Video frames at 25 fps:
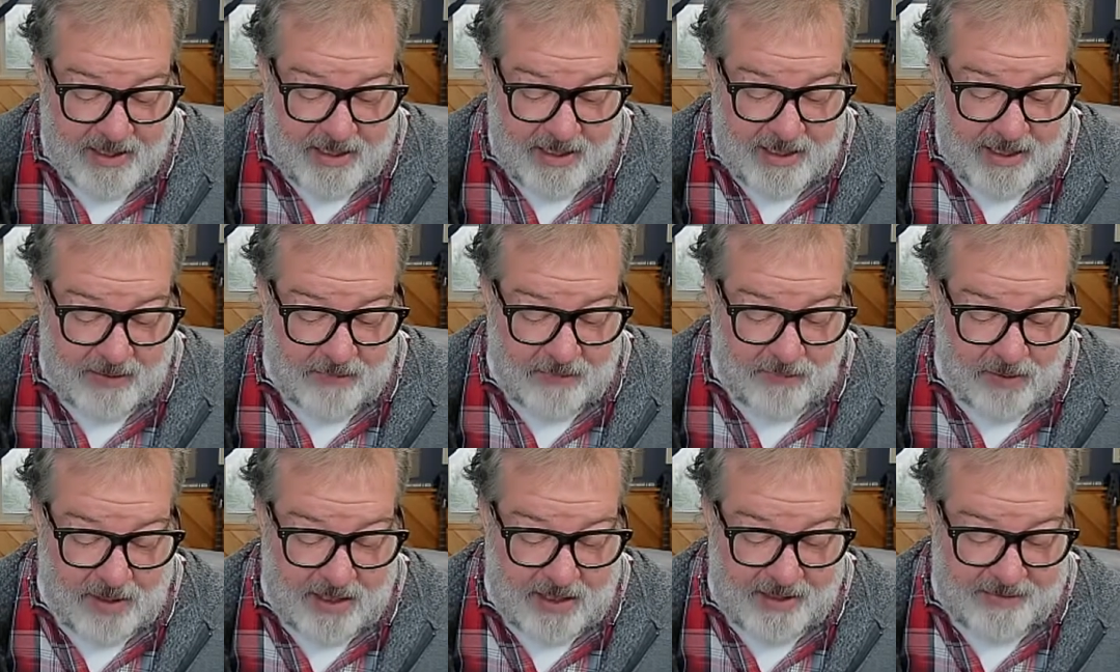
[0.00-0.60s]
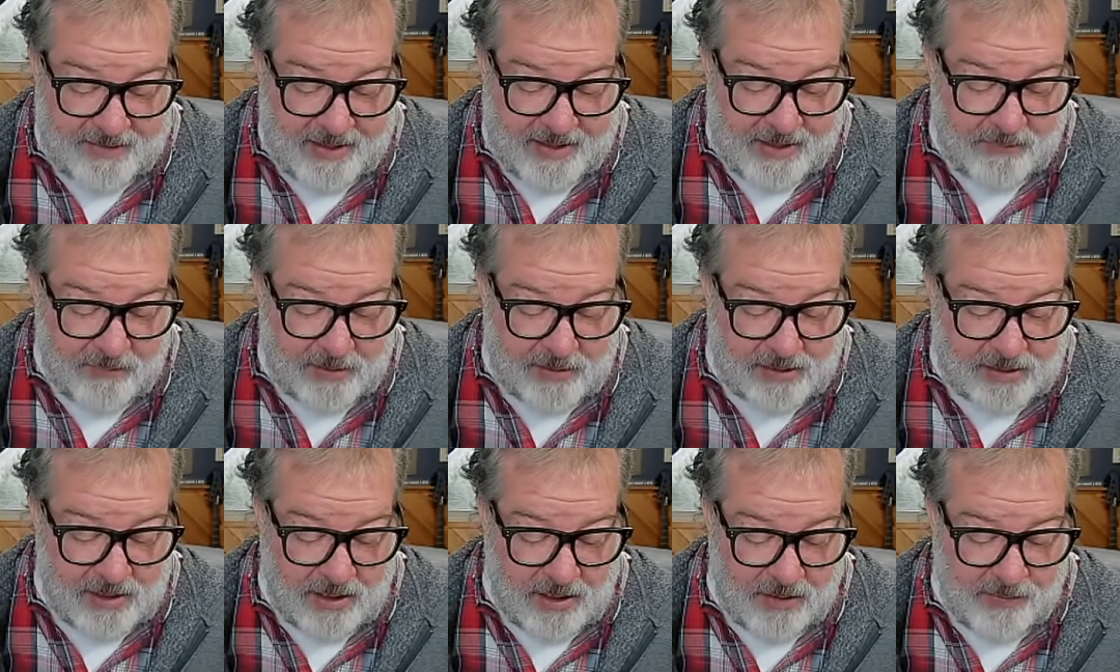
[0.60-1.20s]
And while they
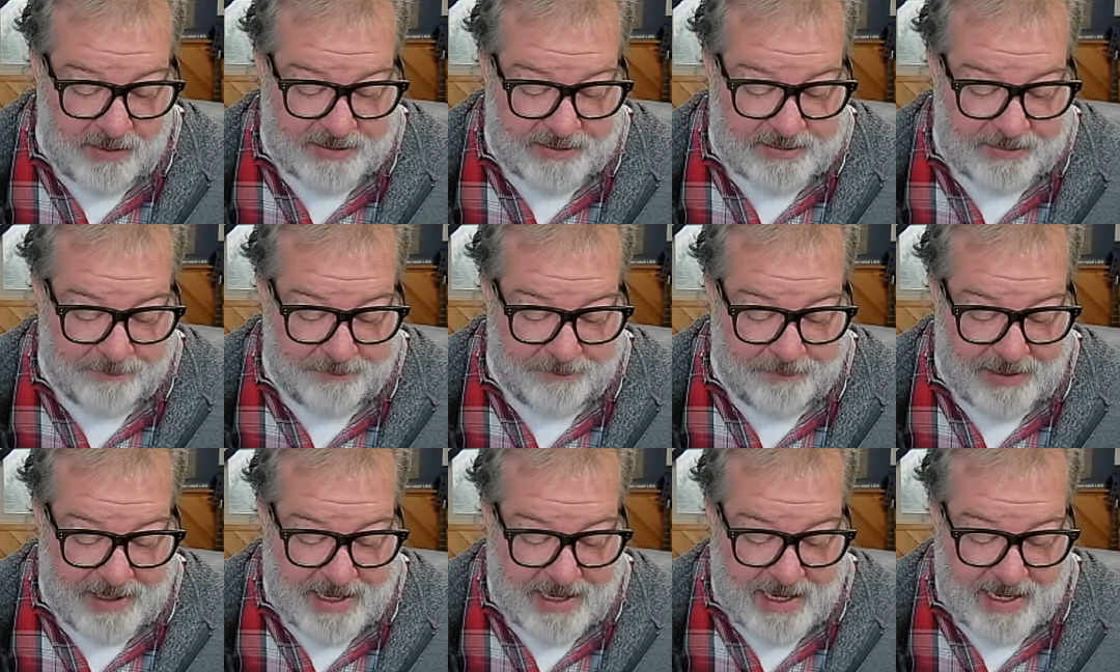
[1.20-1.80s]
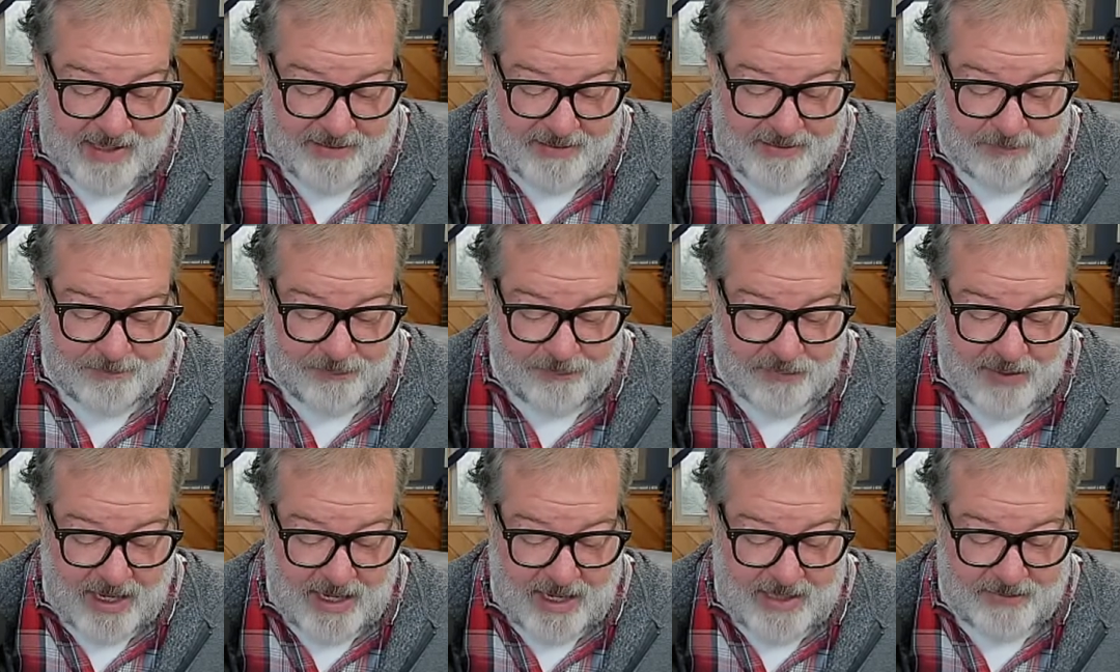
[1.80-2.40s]
were going to buy, the
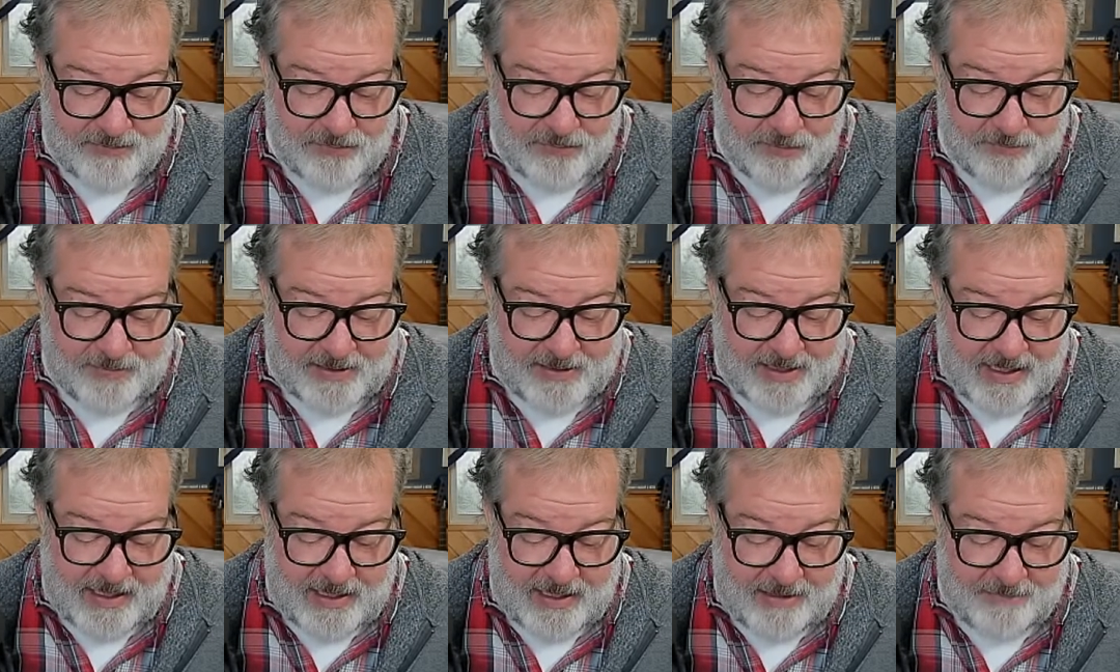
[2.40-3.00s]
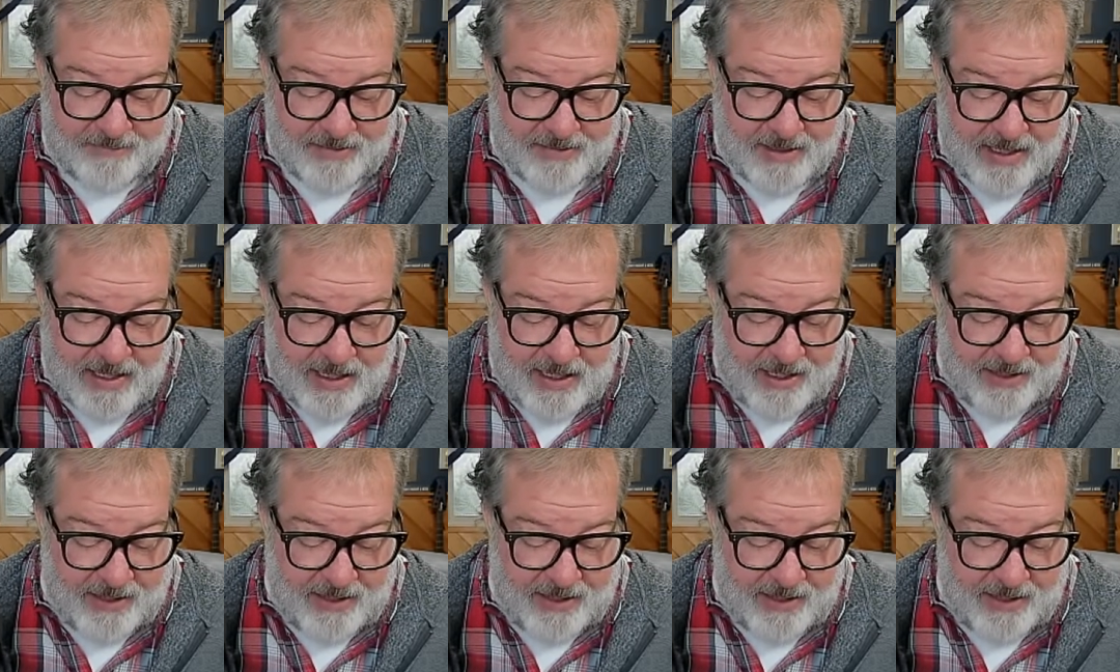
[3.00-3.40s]
bridegroom came,